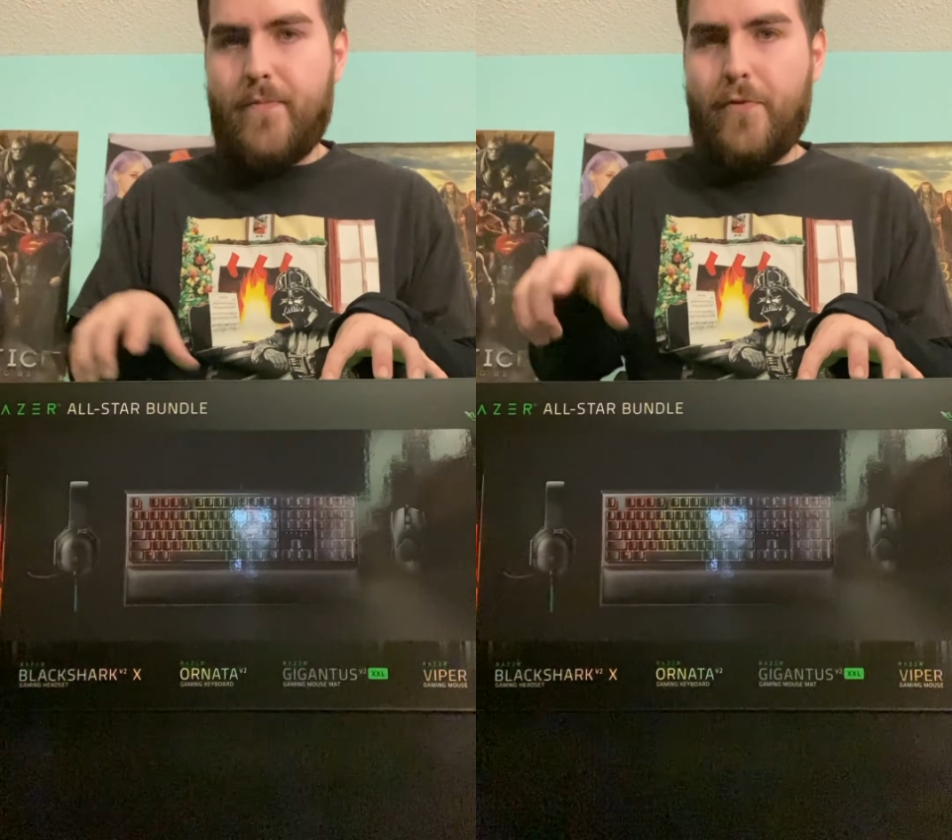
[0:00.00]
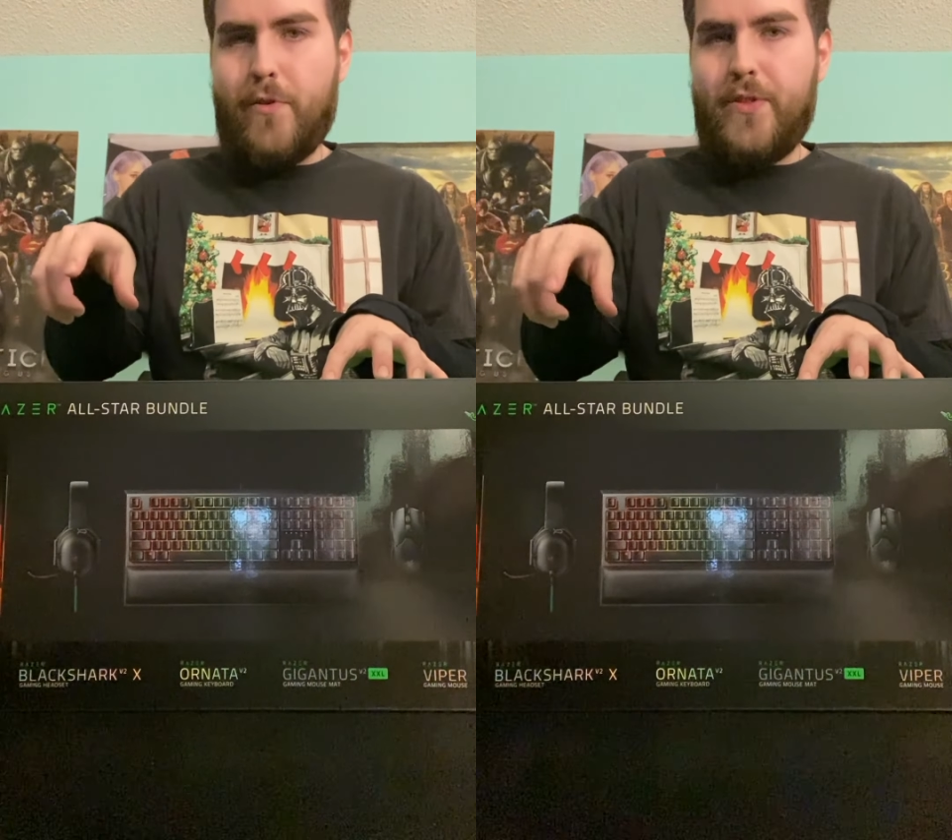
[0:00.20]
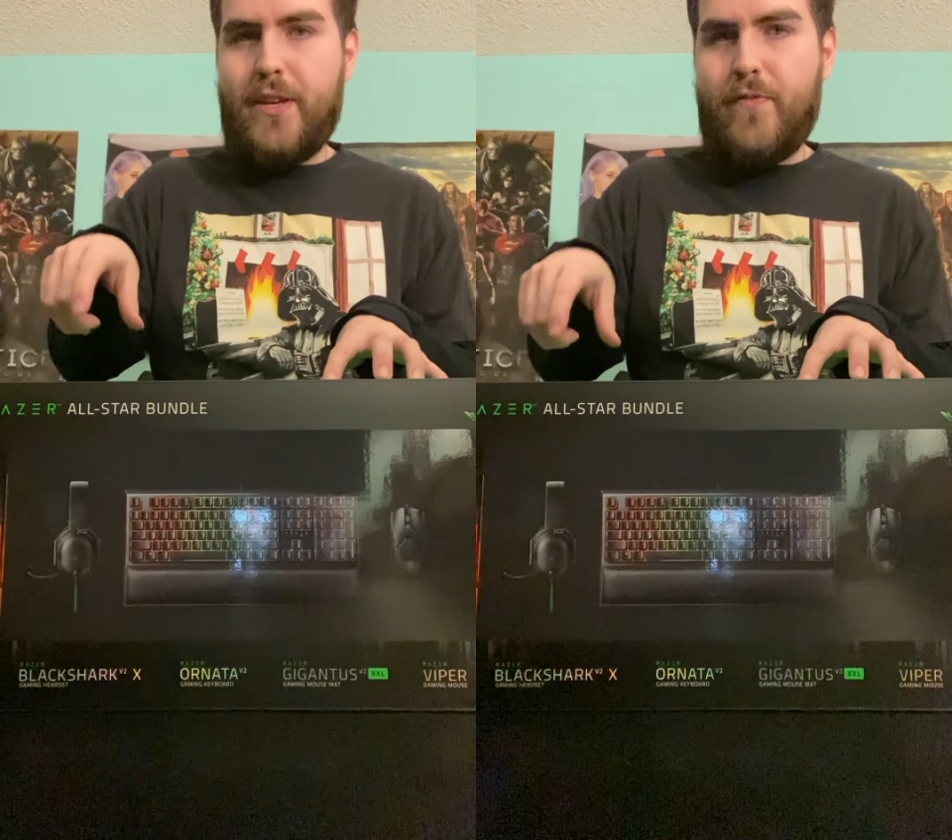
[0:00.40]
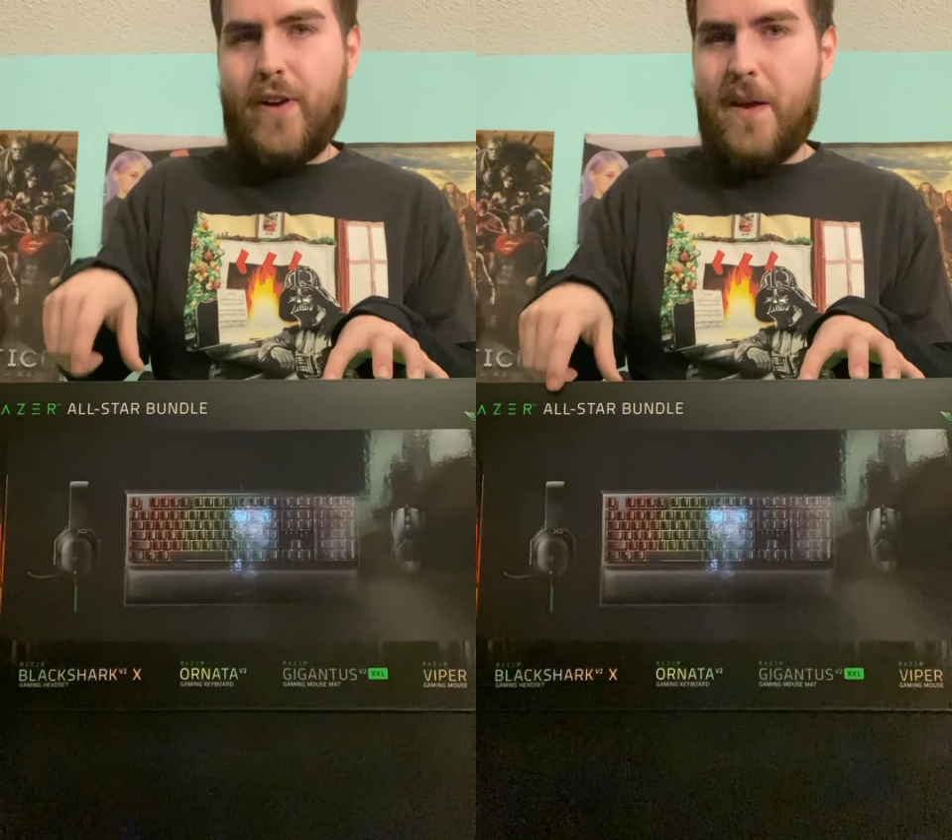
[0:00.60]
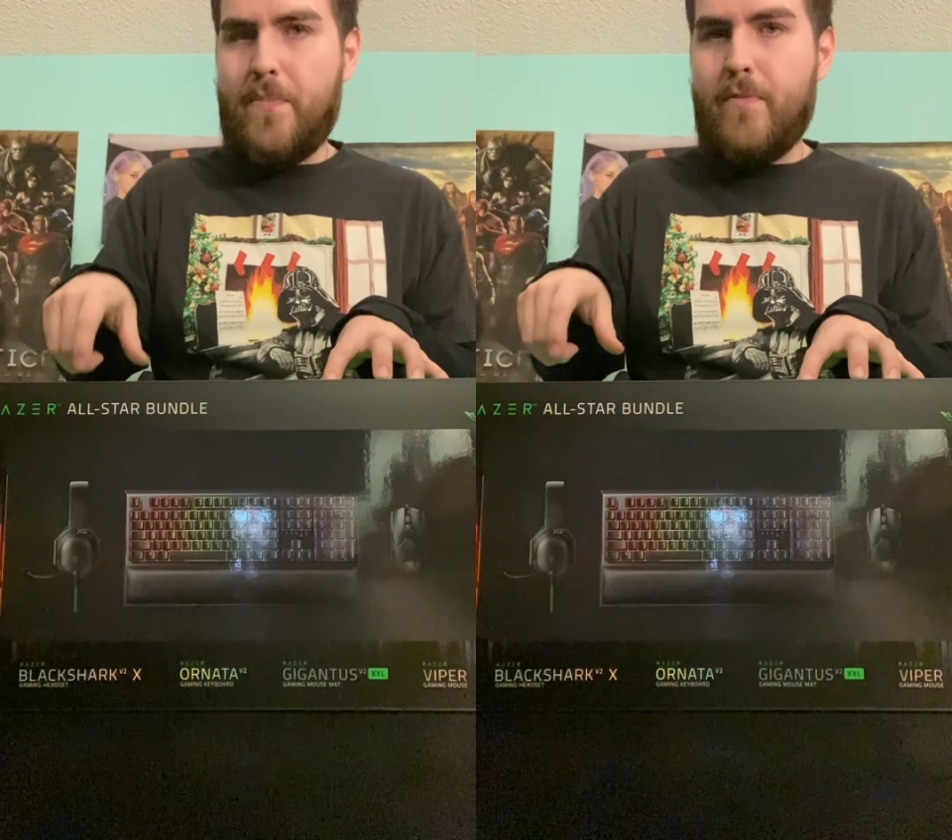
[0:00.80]
for the
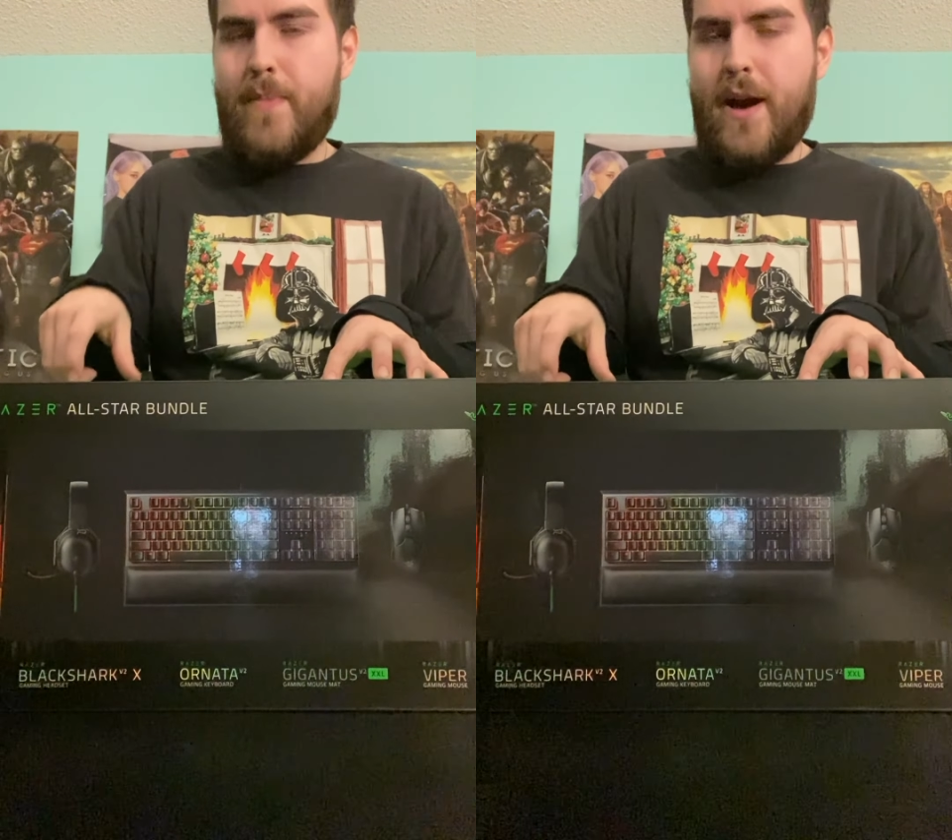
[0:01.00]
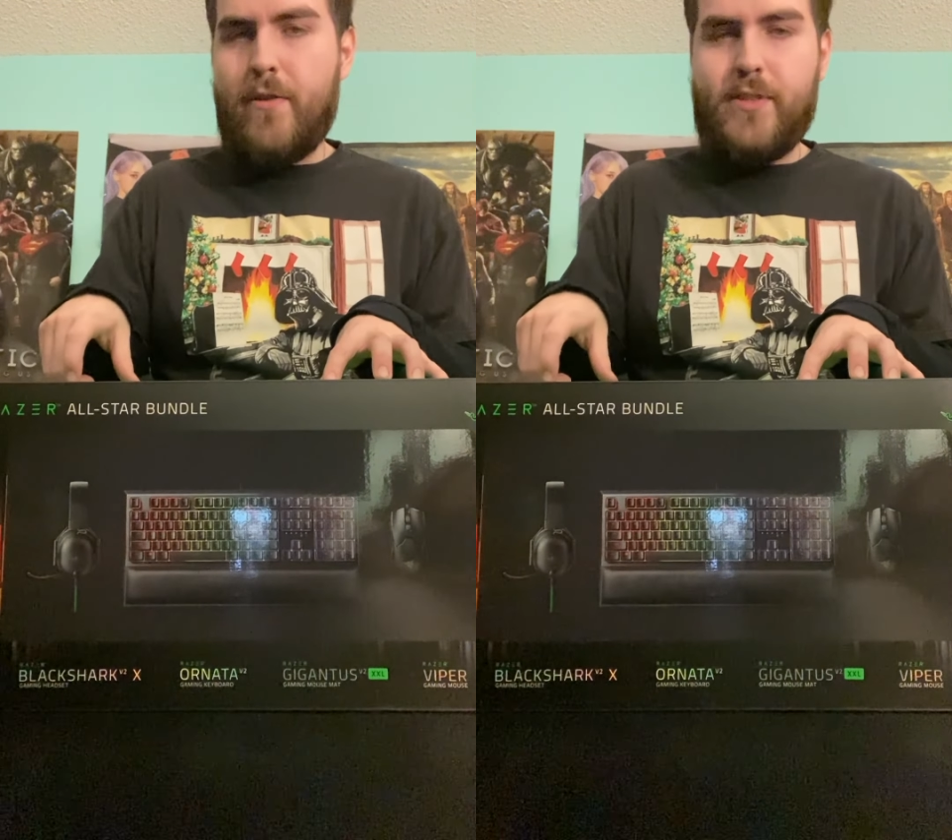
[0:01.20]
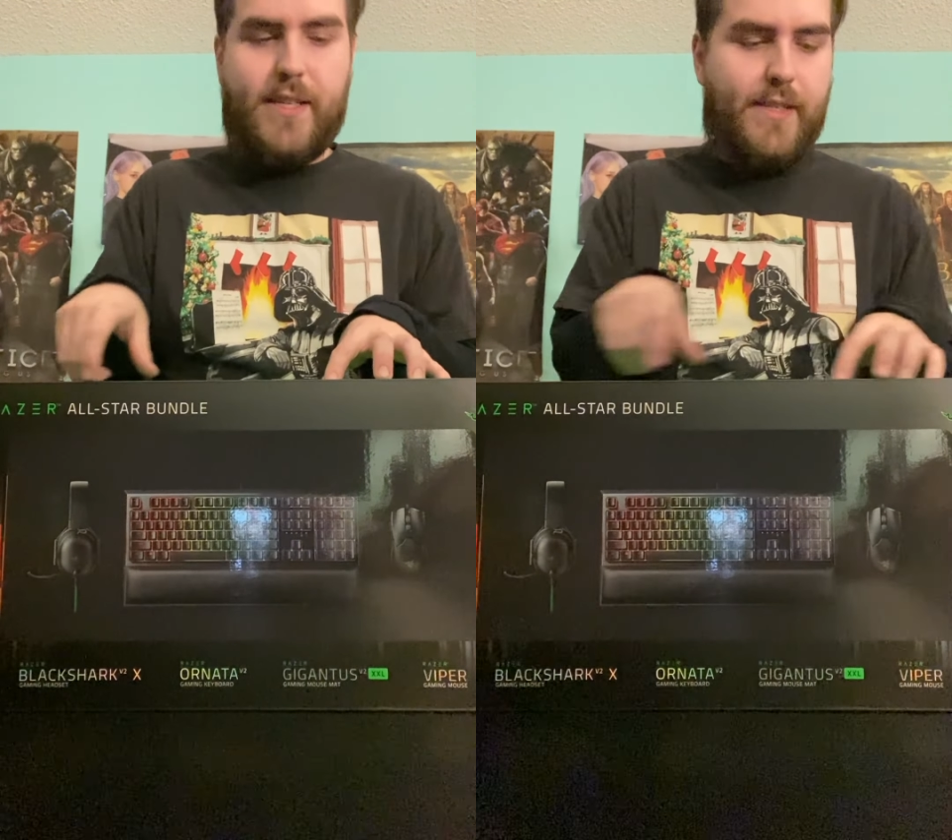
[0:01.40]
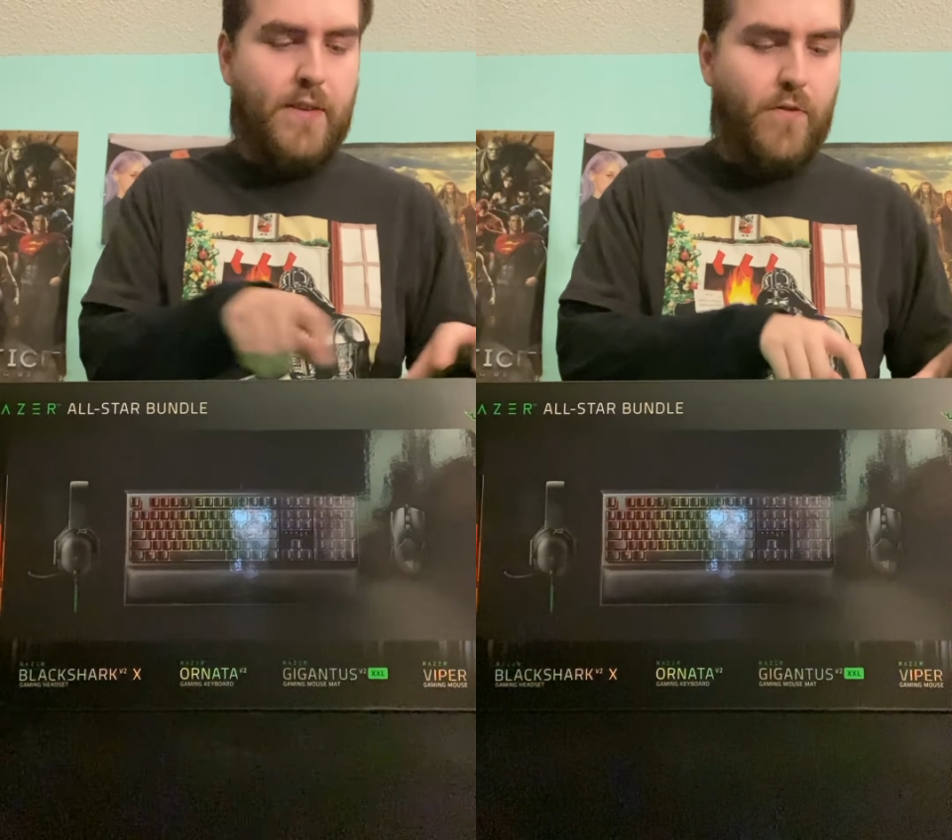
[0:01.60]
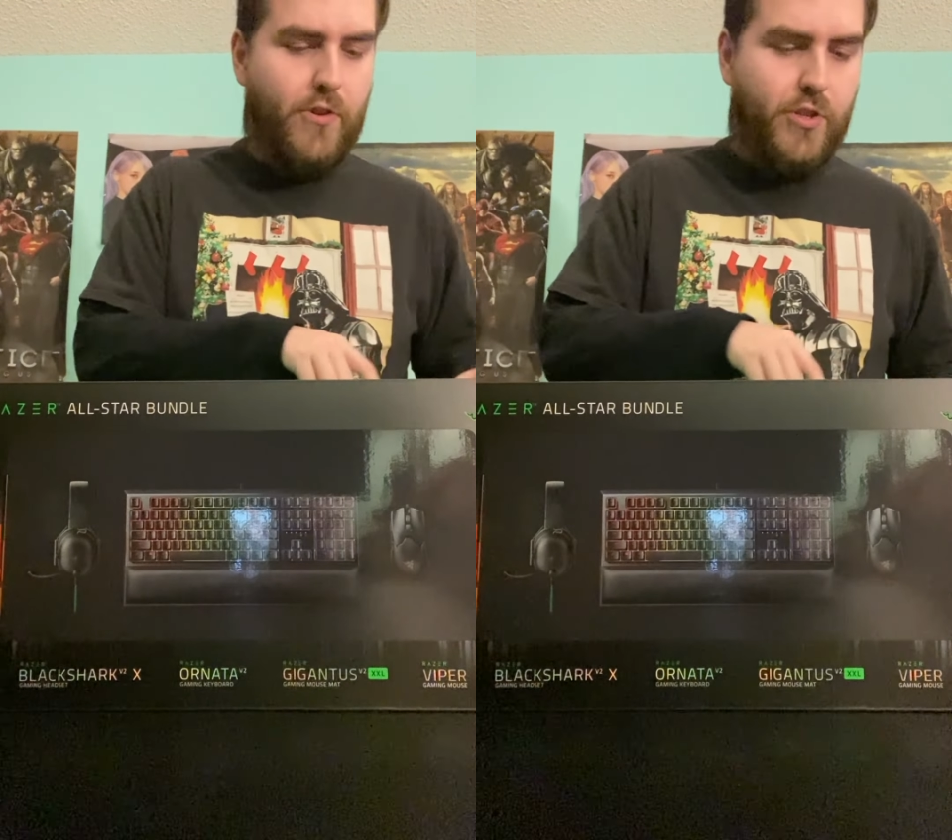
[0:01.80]
Viper mouse is the
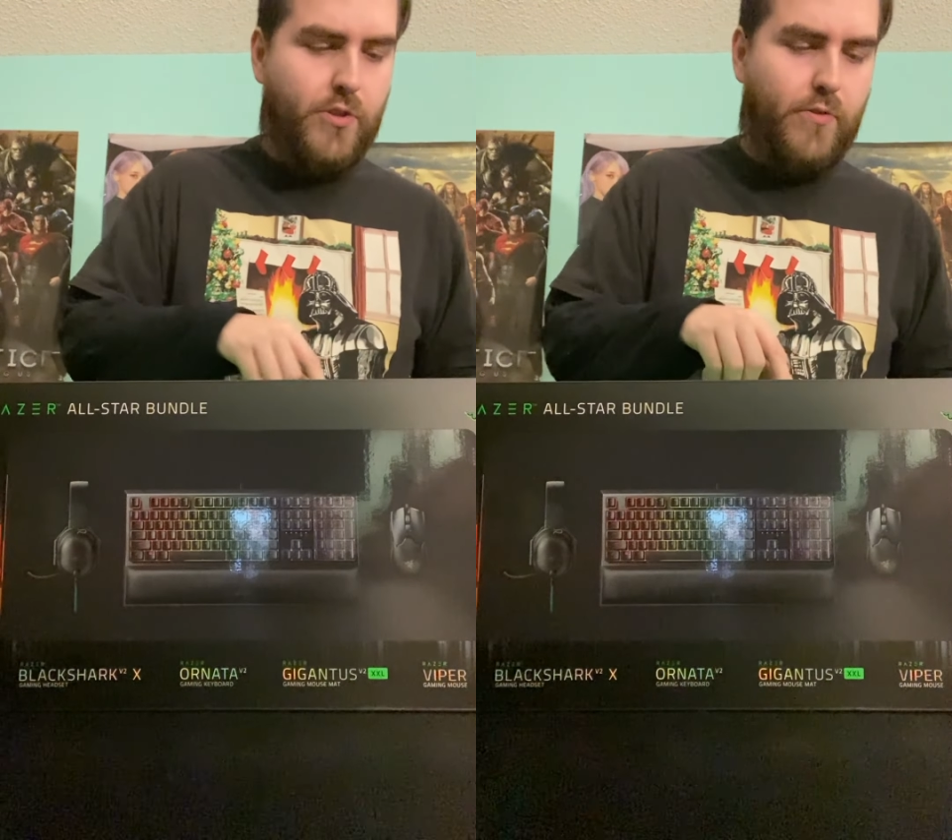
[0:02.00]
version